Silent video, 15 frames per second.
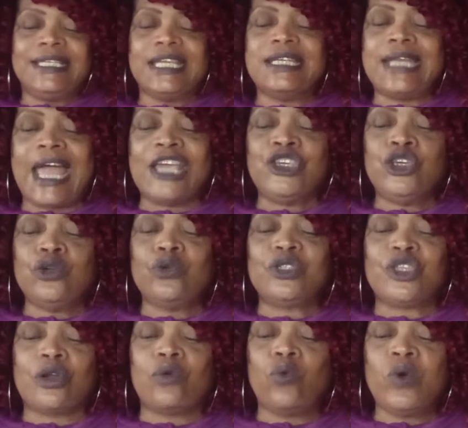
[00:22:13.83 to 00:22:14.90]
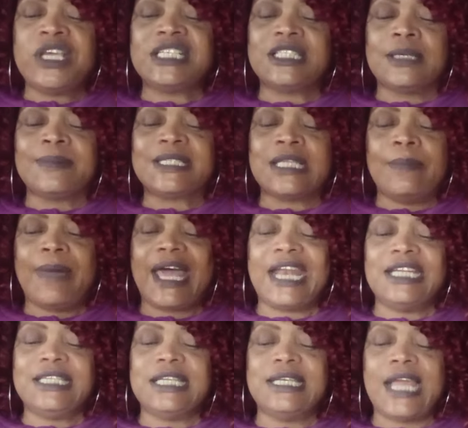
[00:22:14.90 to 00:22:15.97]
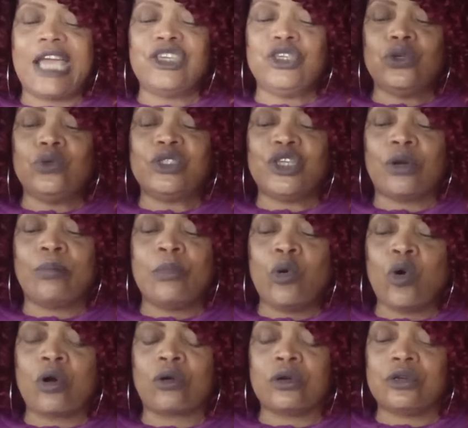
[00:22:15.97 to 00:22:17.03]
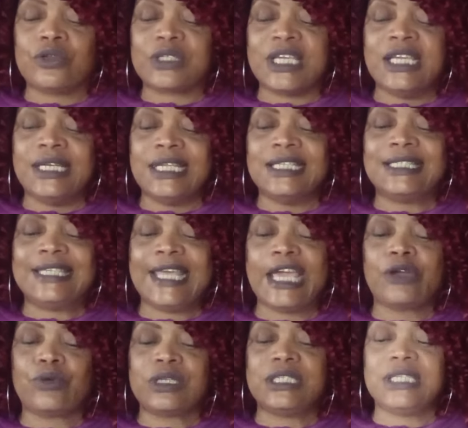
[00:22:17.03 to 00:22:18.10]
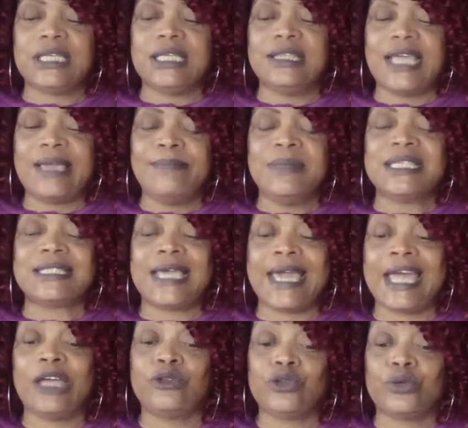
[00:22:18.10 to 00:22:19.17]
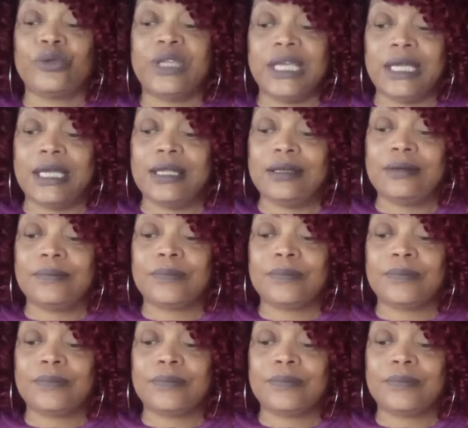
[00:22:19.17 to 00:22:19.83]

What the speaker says: did not use their wisdom. Somebody did not use their morals and integrity. They mishandled it.